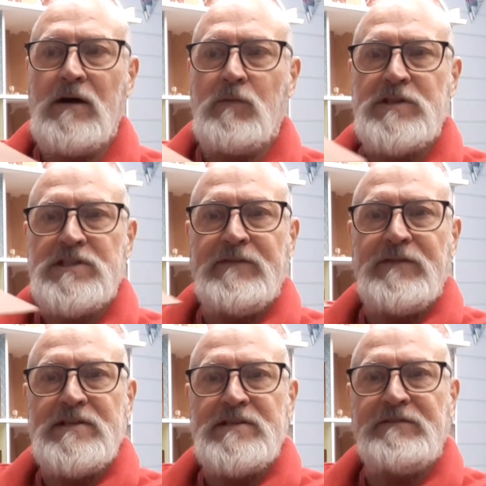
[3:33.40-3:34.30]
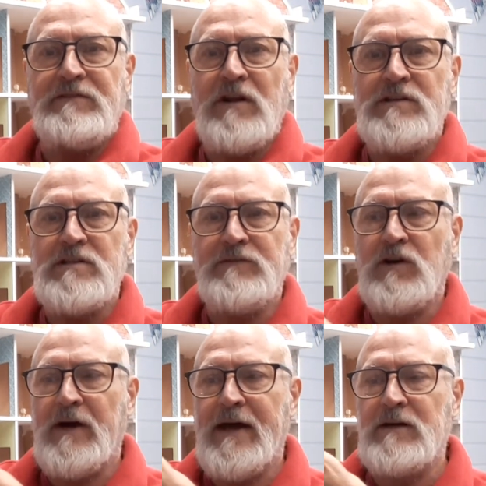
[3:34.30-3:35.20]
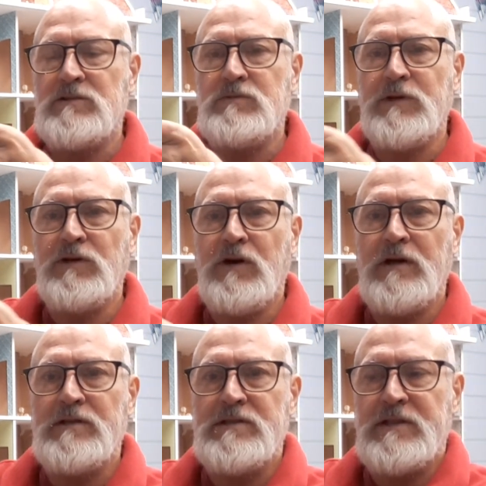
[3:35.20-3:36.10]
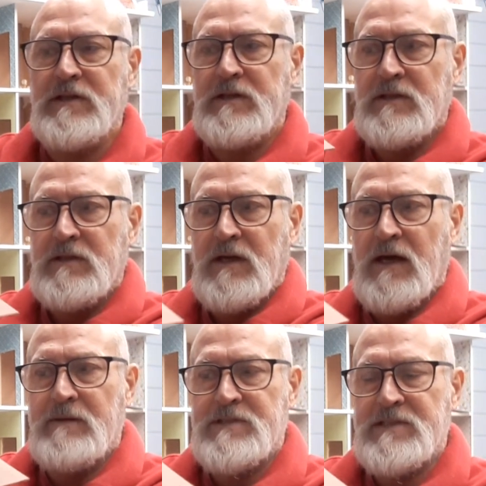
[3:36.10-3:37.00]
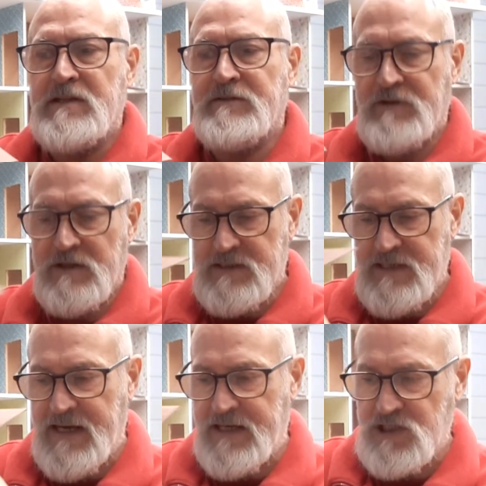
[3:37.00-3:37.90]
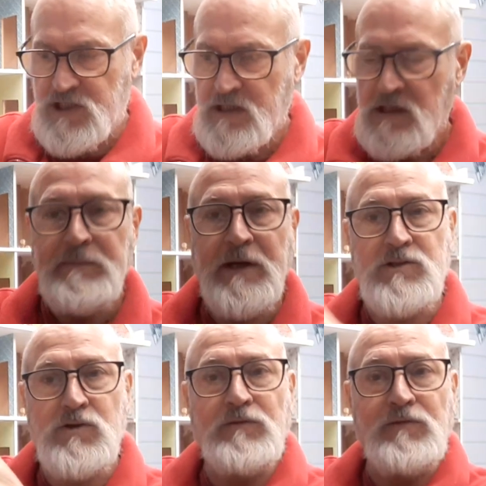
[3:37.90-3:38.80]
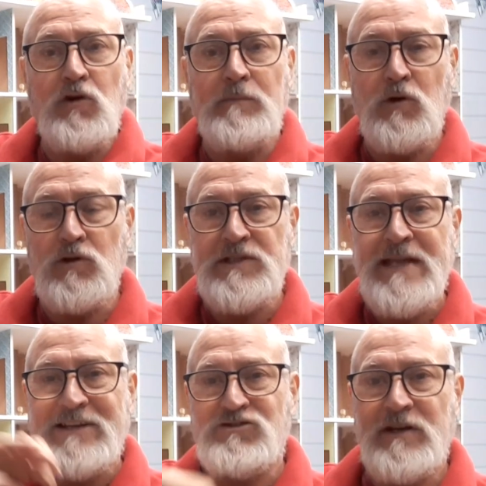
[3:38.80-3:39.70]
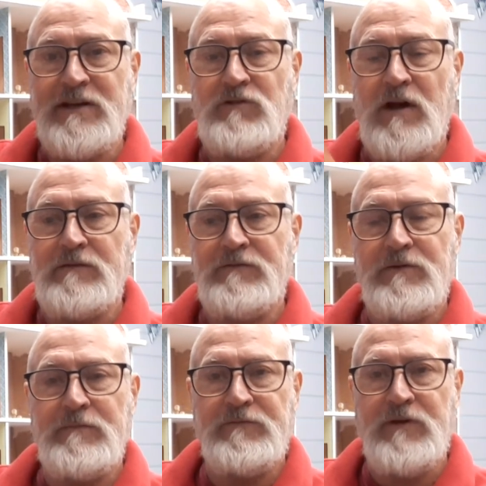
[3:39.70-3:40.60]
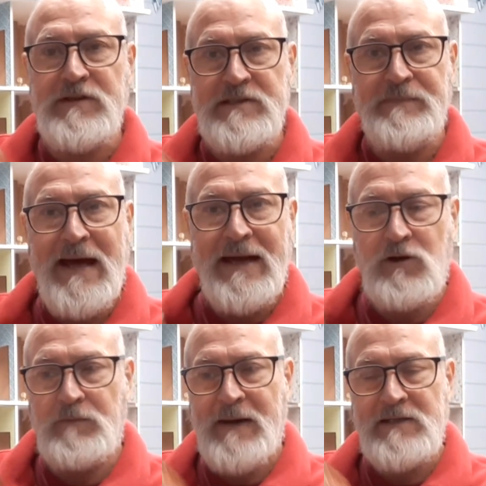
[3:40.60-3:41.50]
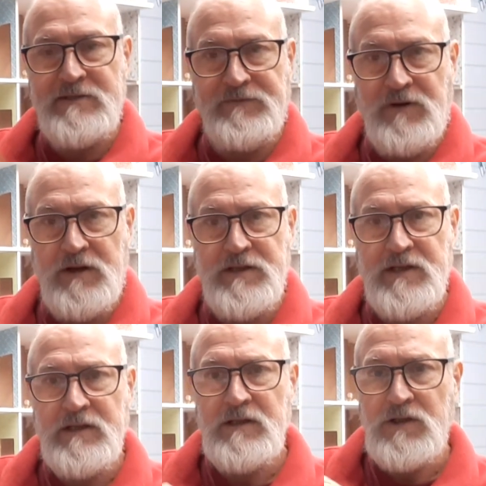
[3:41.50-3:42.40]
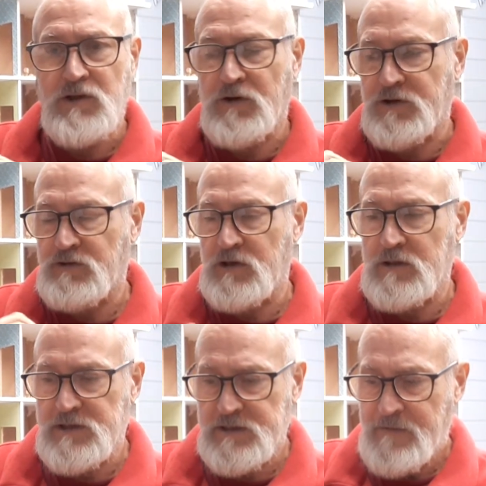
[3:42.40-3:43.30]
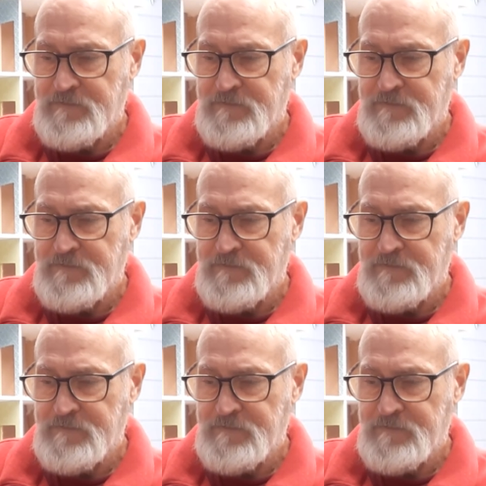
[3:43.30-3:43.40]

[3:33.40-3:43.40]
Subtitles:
whichever is the front of your house where you're going to see the front edge, because all floorboards naturally run from front to back or back to front, not across.